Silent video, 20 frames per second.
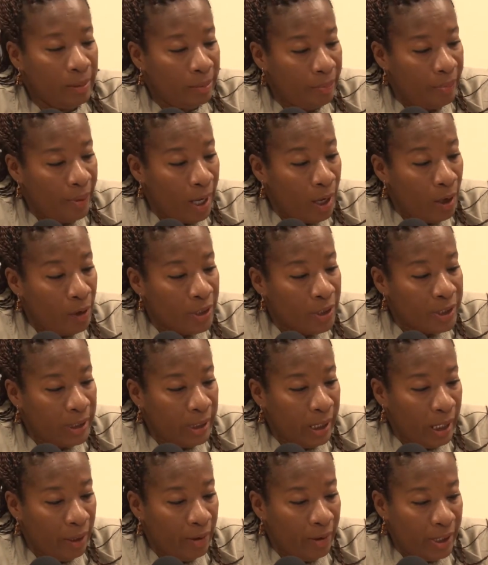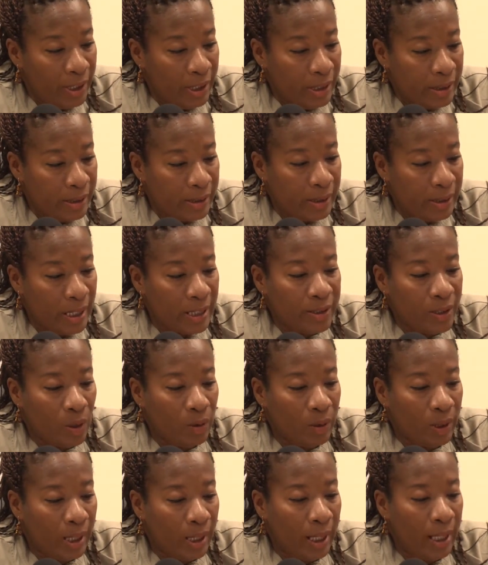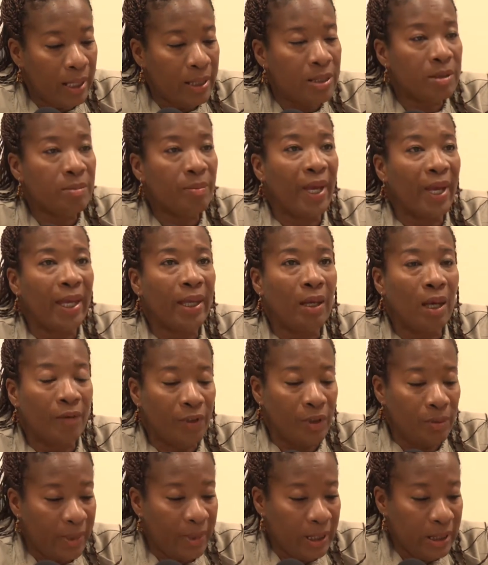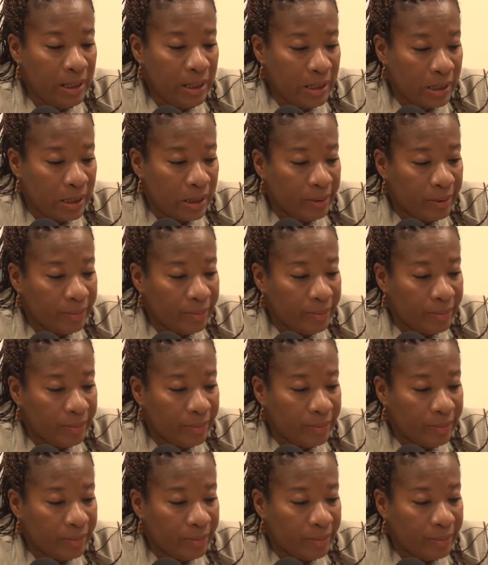areas as outlined by government.